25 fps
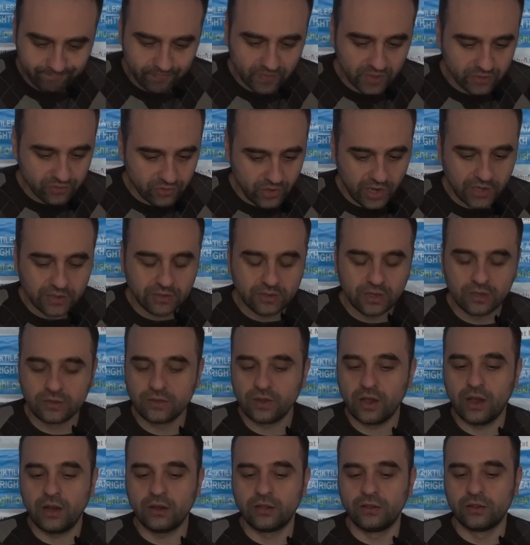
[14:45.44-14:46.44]
write
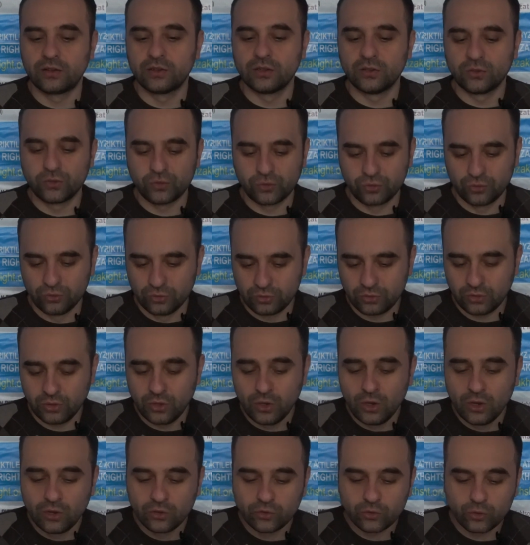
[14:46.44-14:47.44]
that article soon.
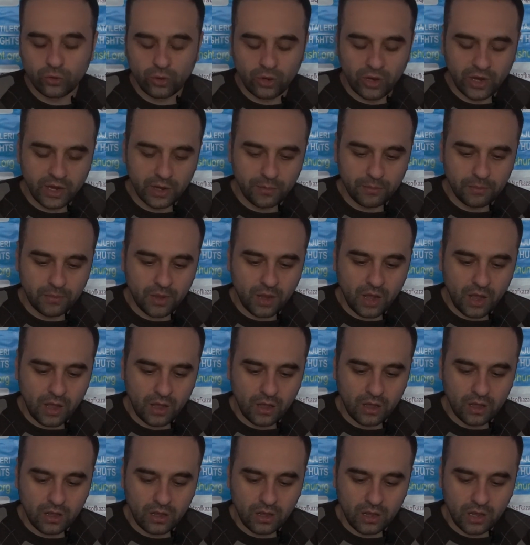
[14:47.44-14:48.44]
So
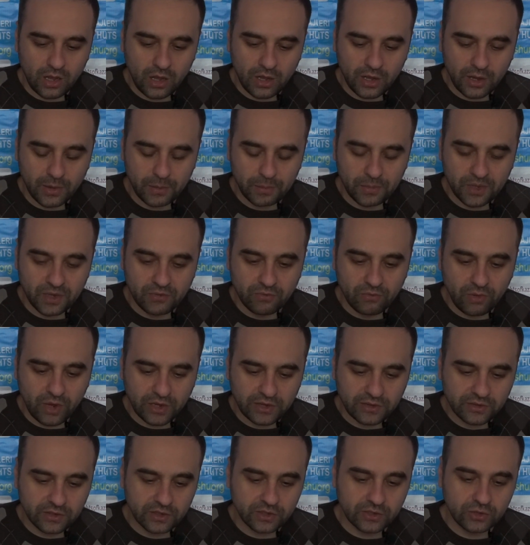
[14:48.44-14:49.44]
I am
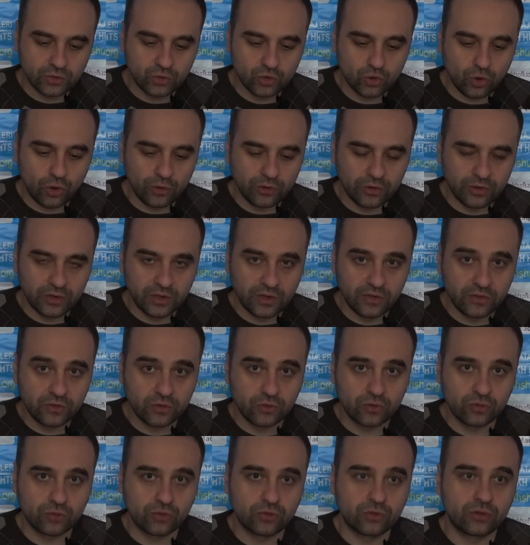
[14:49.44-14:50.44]
inviting
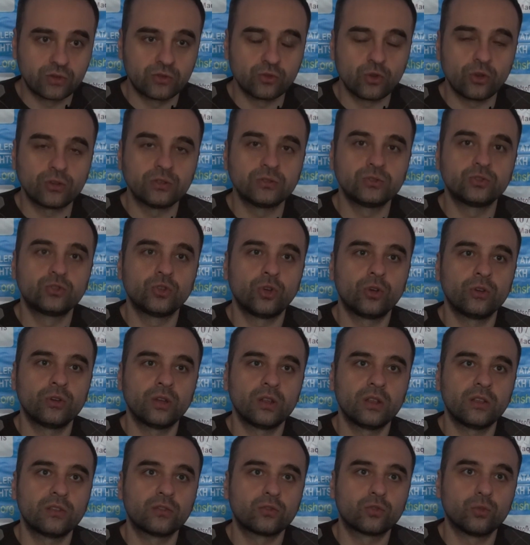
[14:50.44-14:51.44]
journalists
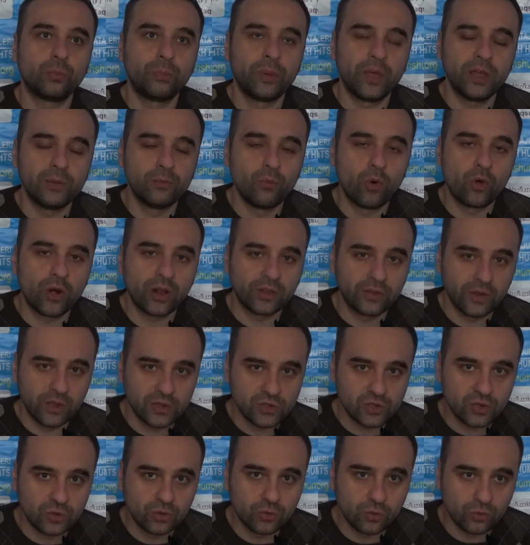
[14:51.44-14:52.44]
to pay more
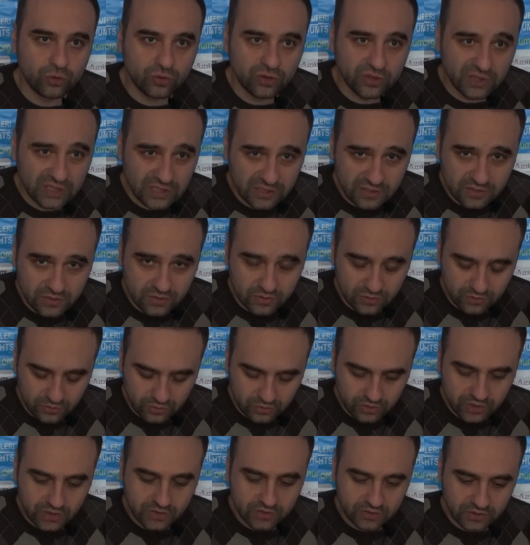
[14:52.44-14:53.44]
attention to
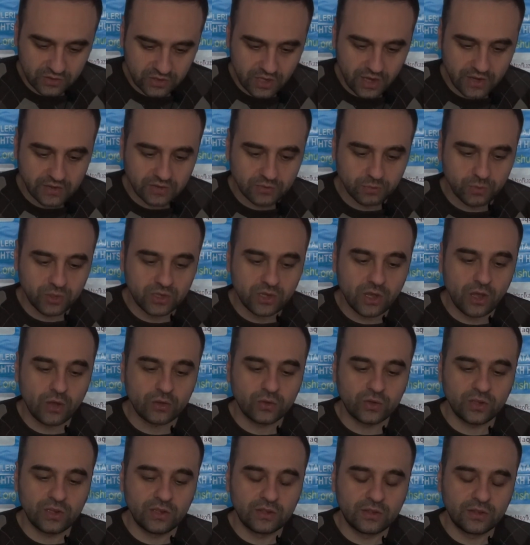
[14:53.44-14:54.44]
this case,
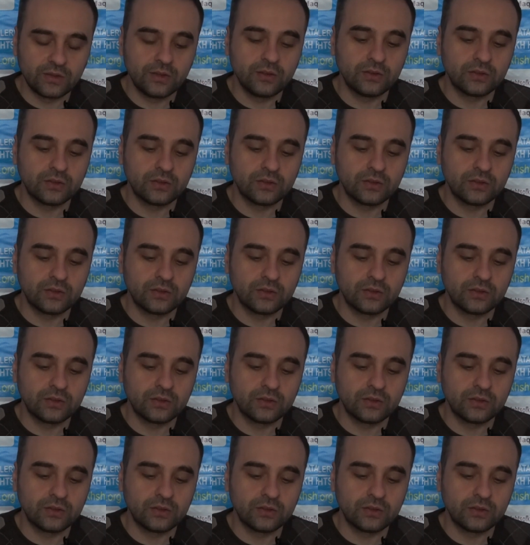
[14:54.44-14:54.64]
because it